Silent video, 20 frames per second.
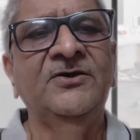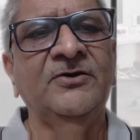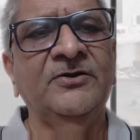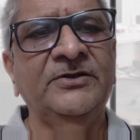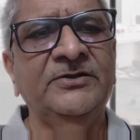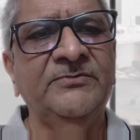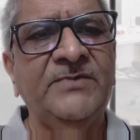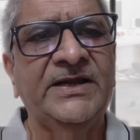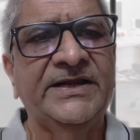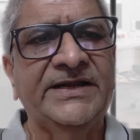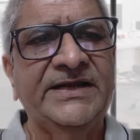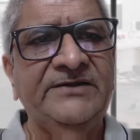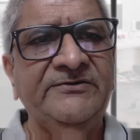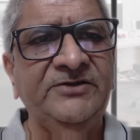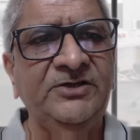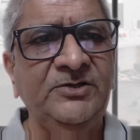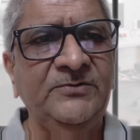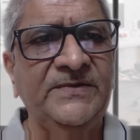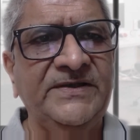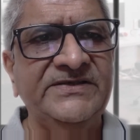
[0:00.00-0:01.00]
on market
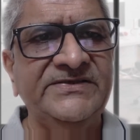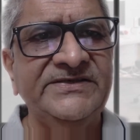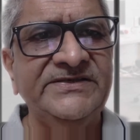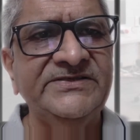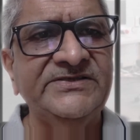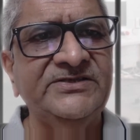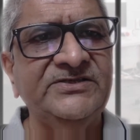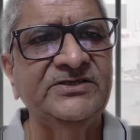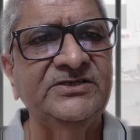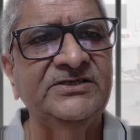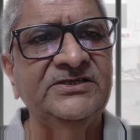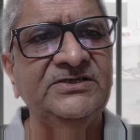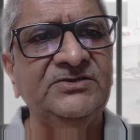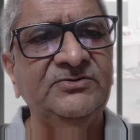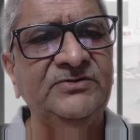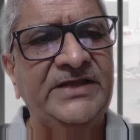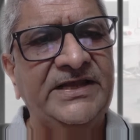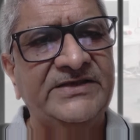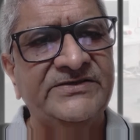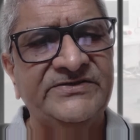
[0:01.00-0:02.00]
value basis
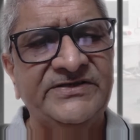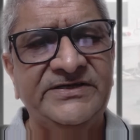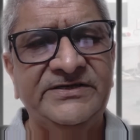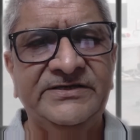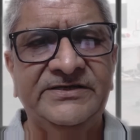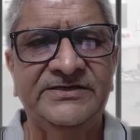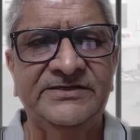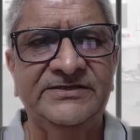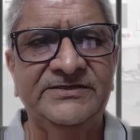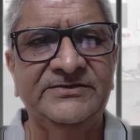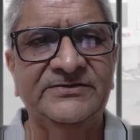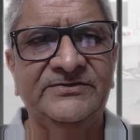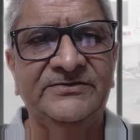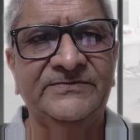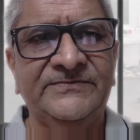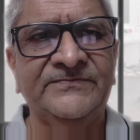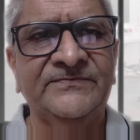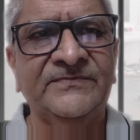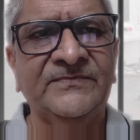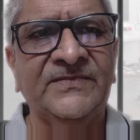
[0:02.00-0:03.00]
to the extent
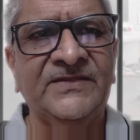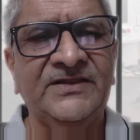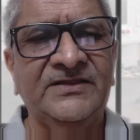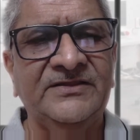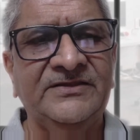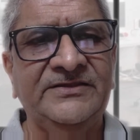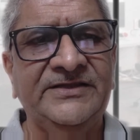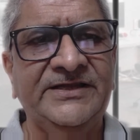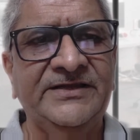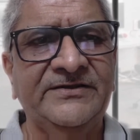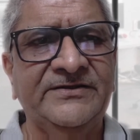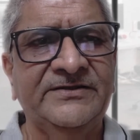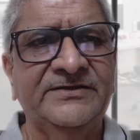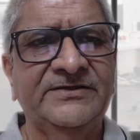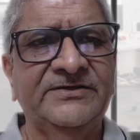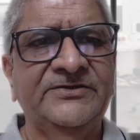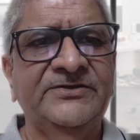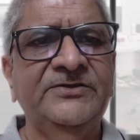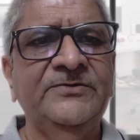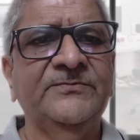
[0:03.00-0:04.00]
their